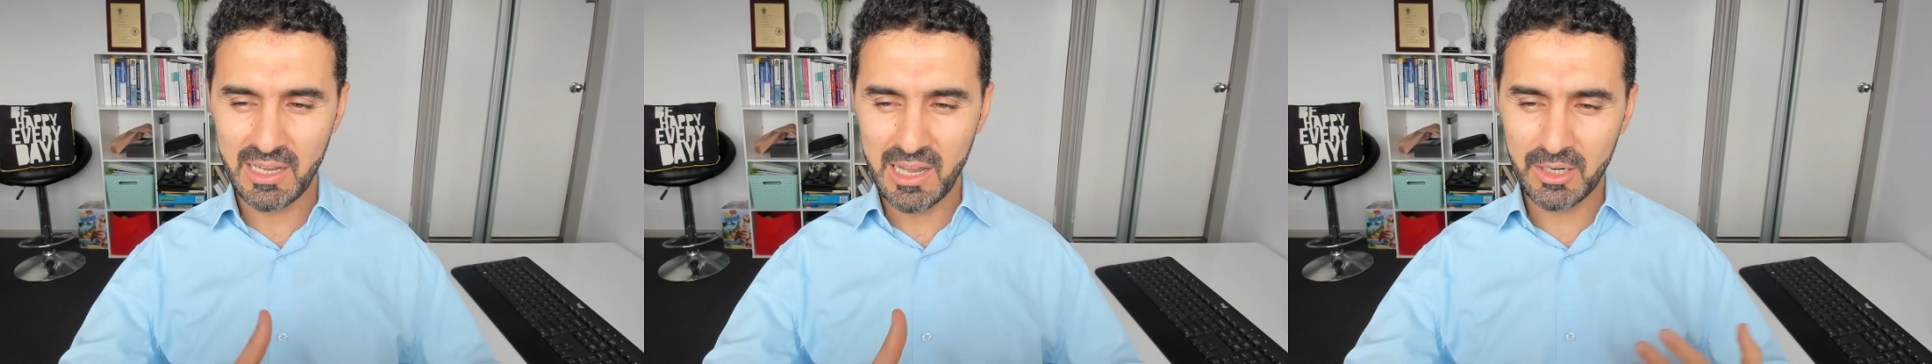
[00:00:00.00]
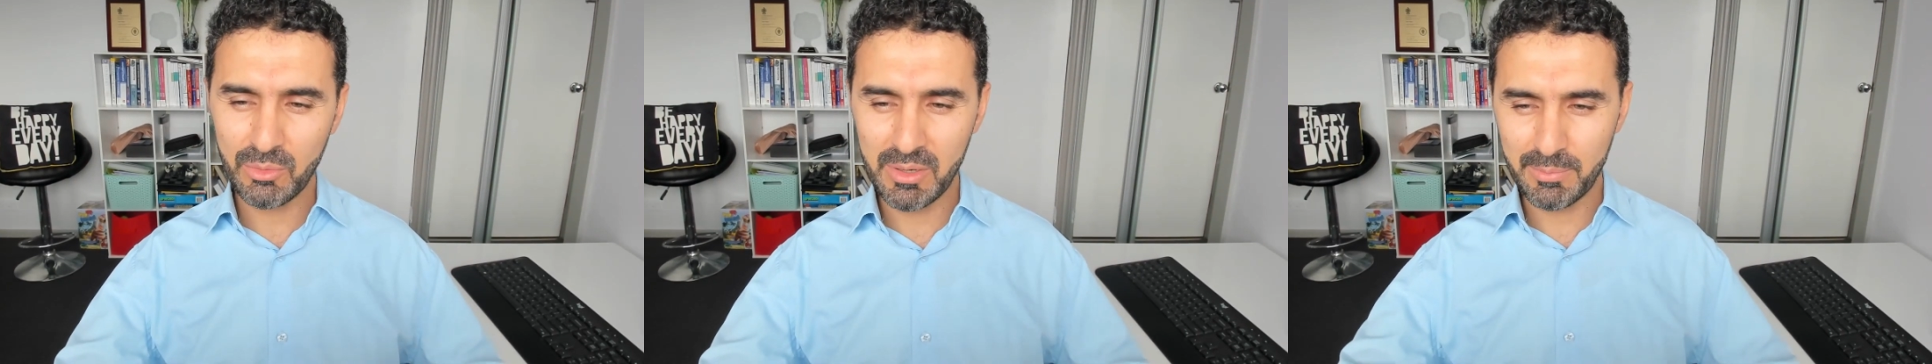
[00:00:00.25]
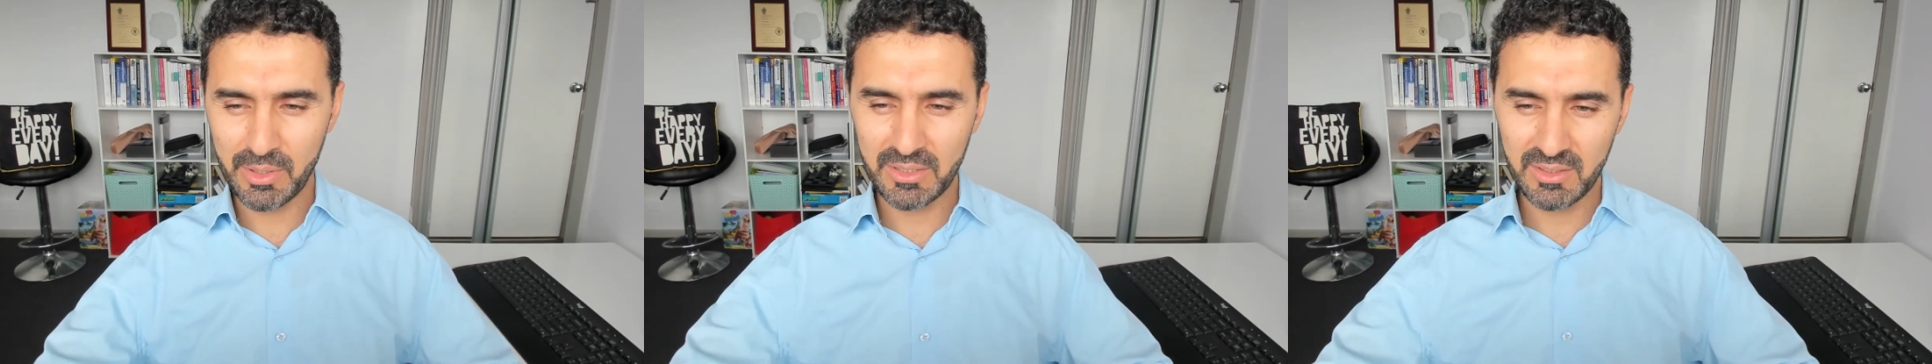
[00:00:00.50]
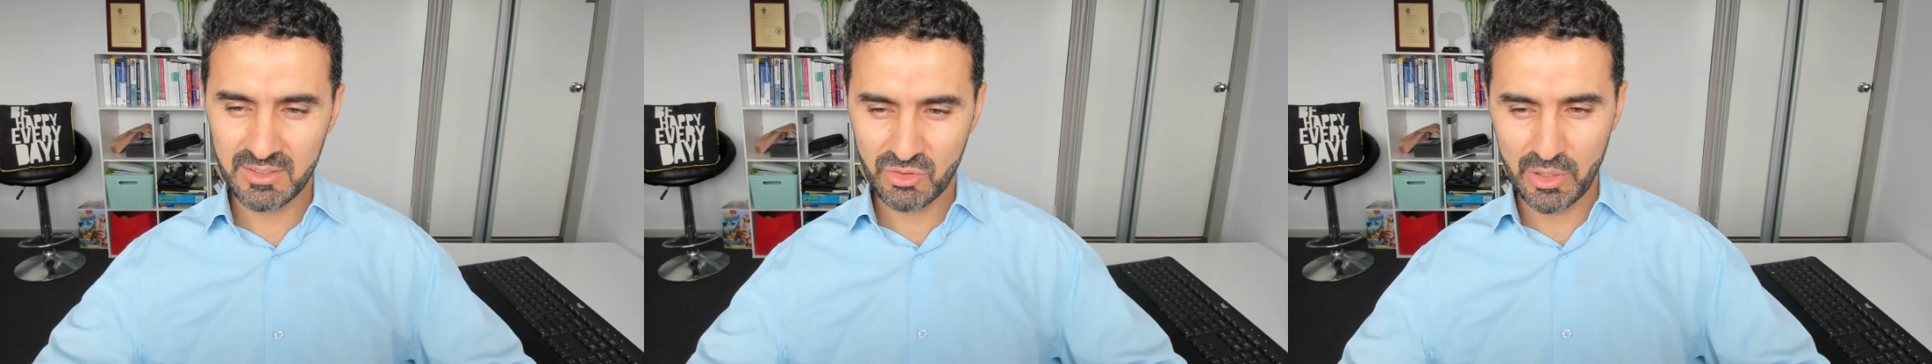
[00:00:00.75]
how do we
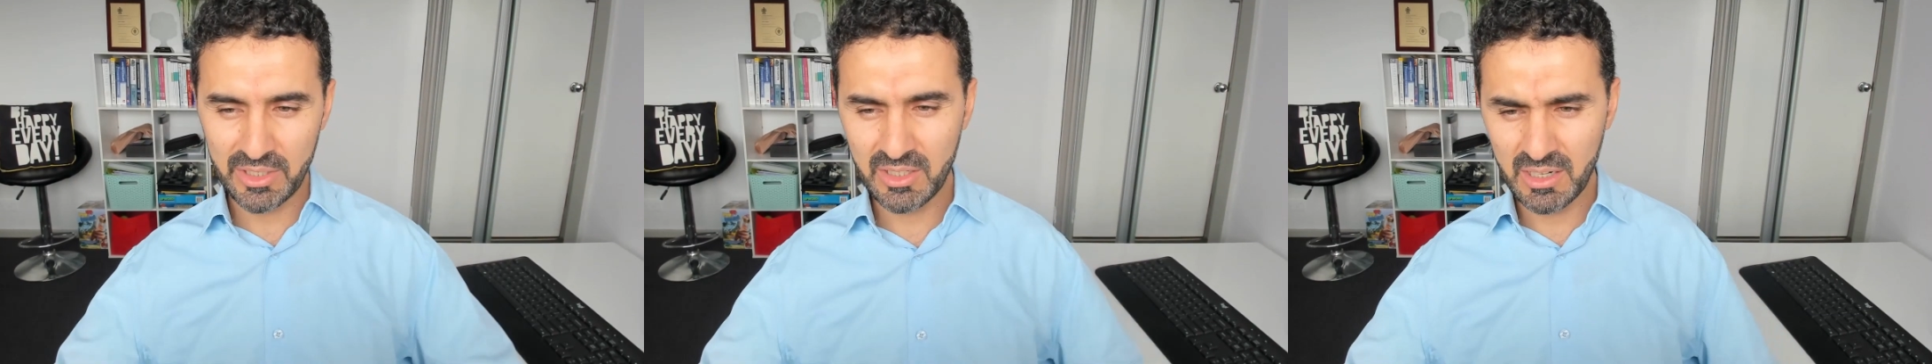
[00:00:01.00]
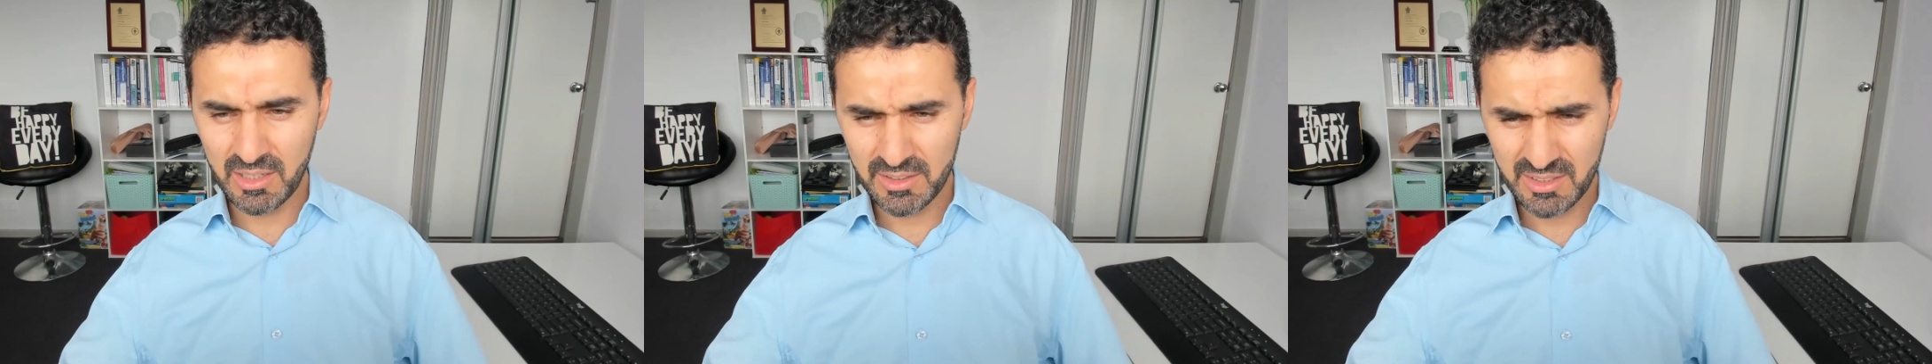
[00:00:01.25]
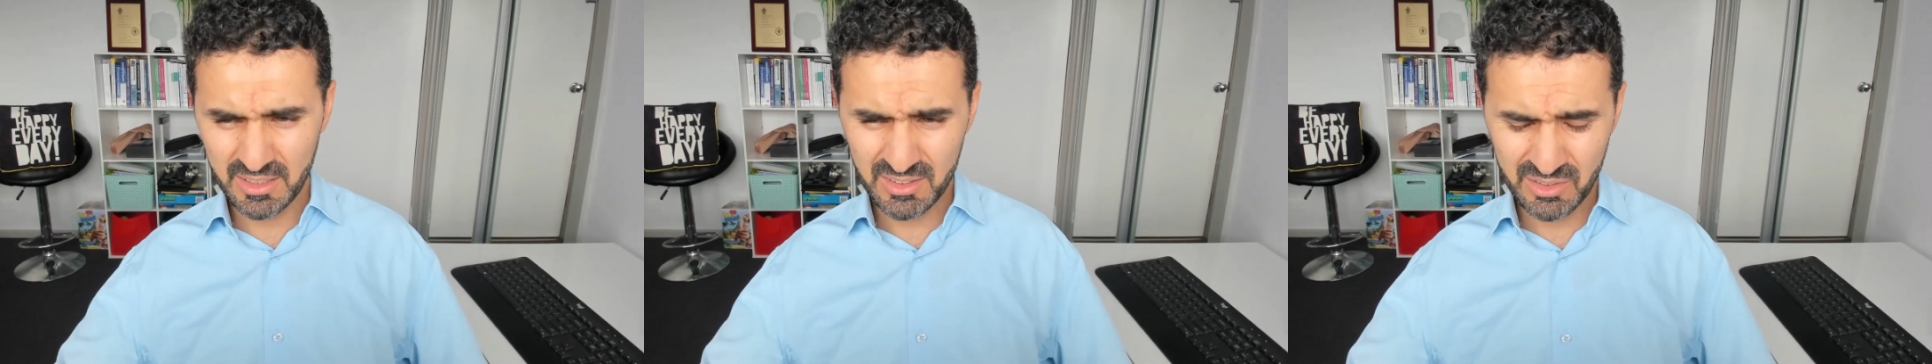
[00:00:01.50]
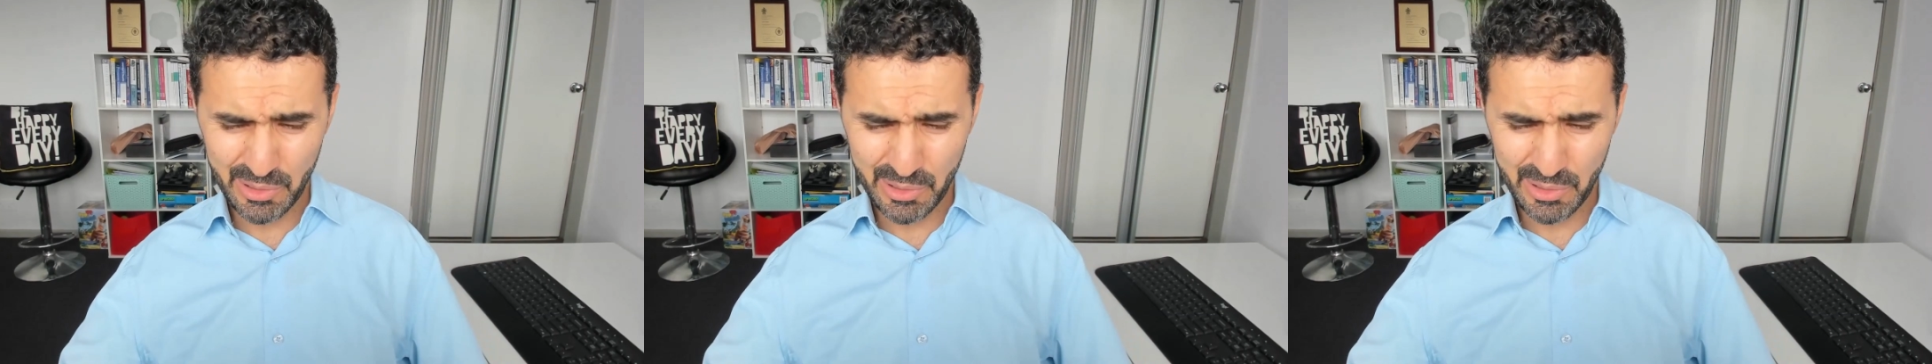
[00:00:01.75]
bring this trend analysis?